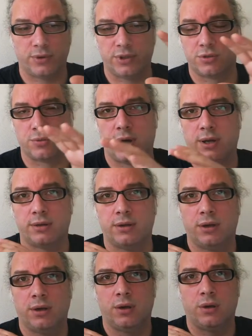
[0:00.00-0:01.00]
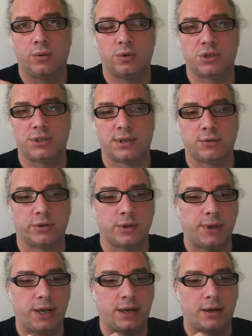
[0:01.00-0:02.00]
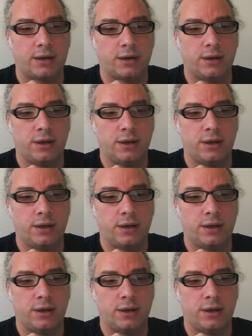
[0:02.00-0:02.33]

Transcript: this one, which is an Ultimaker,